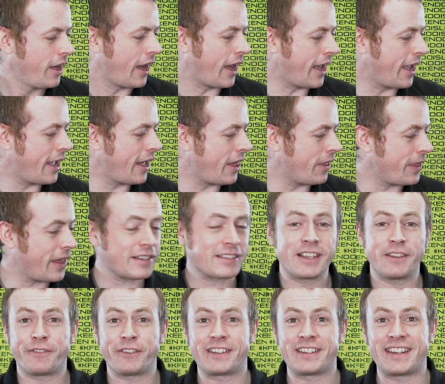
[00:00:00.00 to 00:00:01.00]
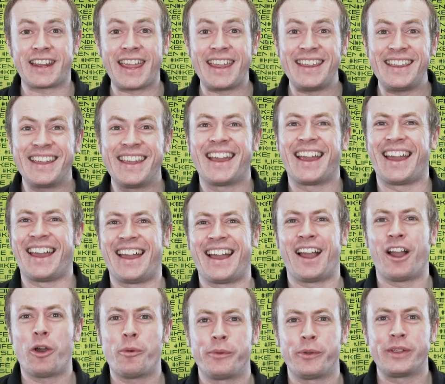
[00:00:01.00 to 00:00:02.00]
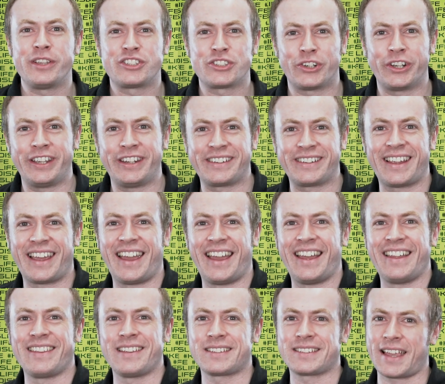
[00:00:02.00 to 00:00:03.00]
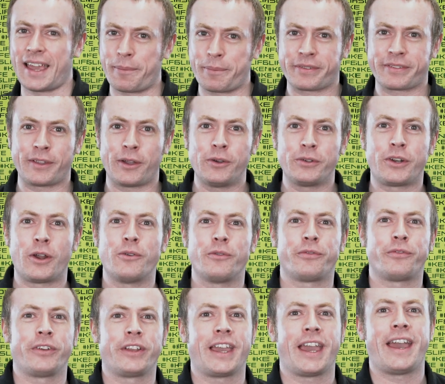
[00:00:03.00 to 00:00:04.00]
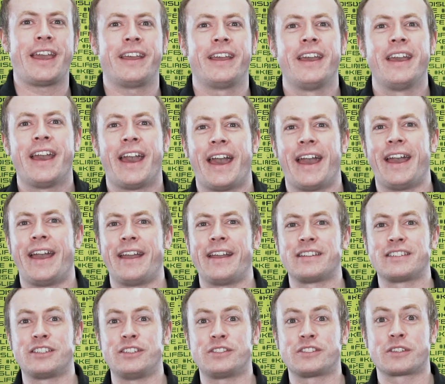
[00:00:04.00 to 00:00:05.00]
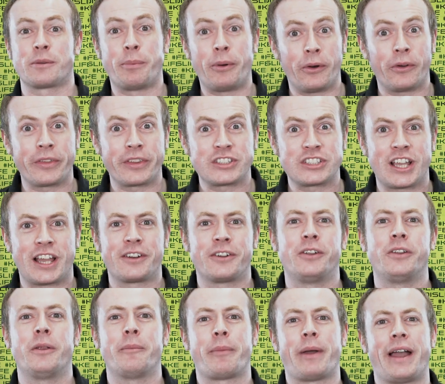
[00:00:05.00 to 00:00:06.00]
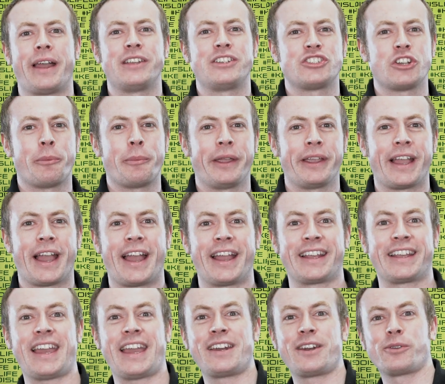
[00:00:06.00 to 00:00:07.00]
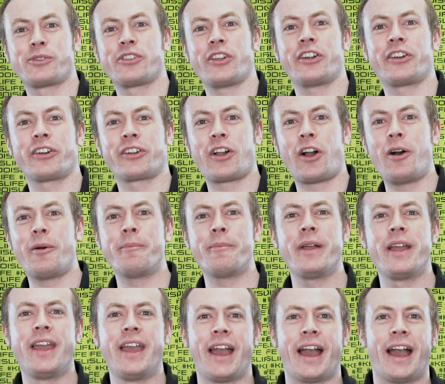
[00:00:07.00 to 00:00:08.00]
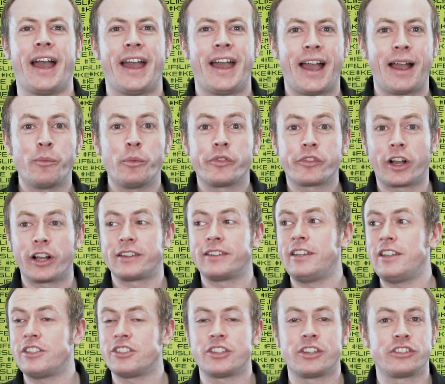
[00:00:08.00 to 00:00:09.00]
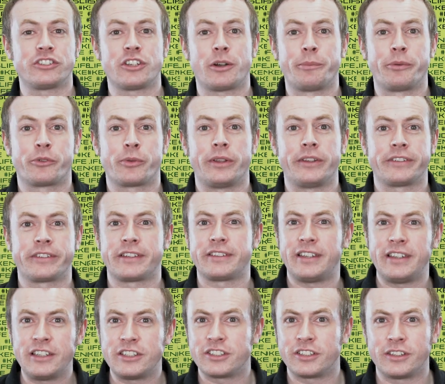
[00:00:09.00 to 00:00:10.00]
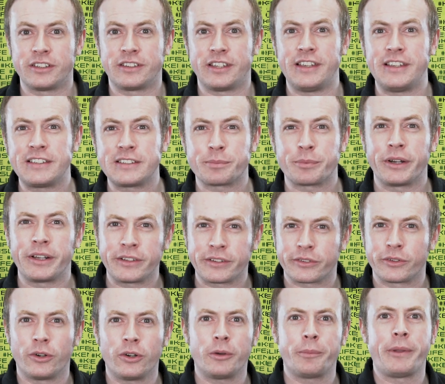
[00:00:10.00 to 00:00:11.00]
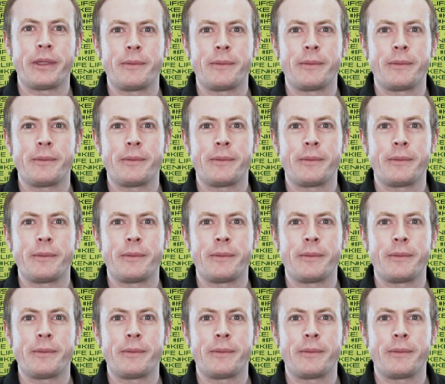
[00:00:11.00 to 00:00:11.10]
Uh, that's it for today. Uh, I hope you enjoyed uh, this episode. Don't forget uh, to support the channel by shopping at kendostar.com. Uh, and we've got a t shirt shop as well. There's a t shirt Teespring store.